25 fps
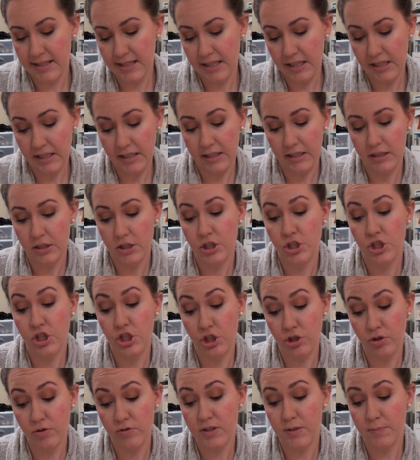the
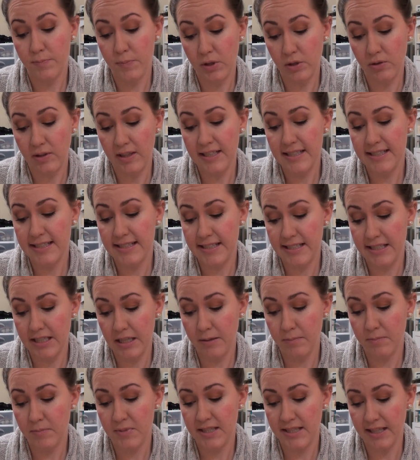Juice Beauty
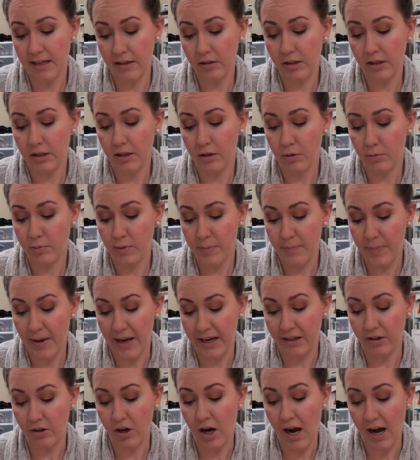Stem Cellular
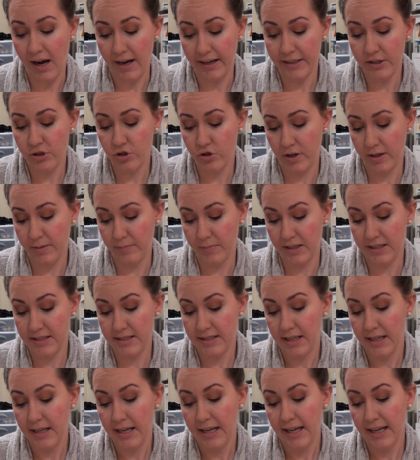Repair Eye Treatment.
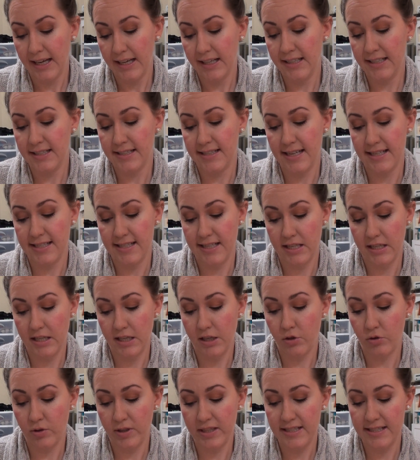And it says it
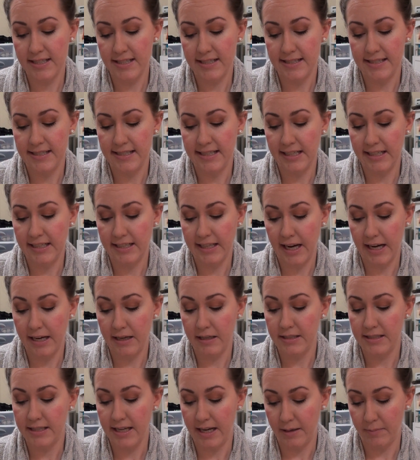decreases
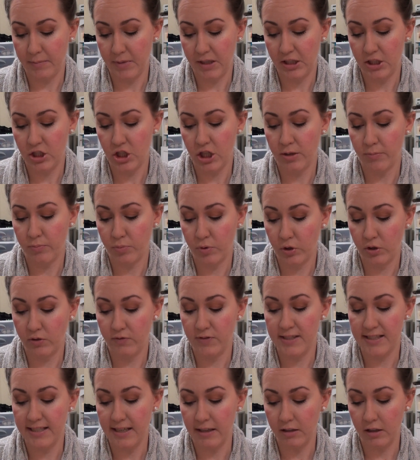DNA damage, improves
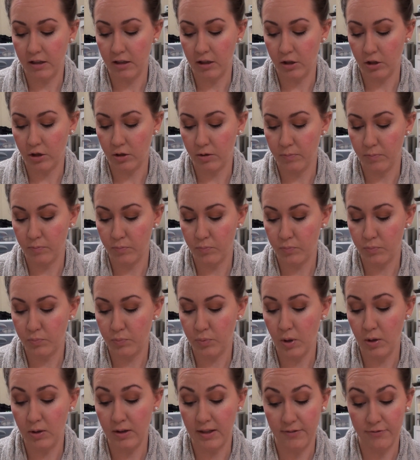cellular
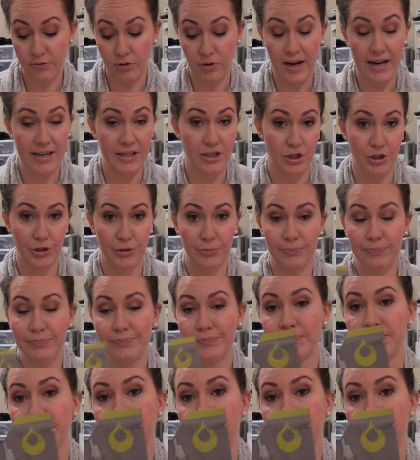proliferation.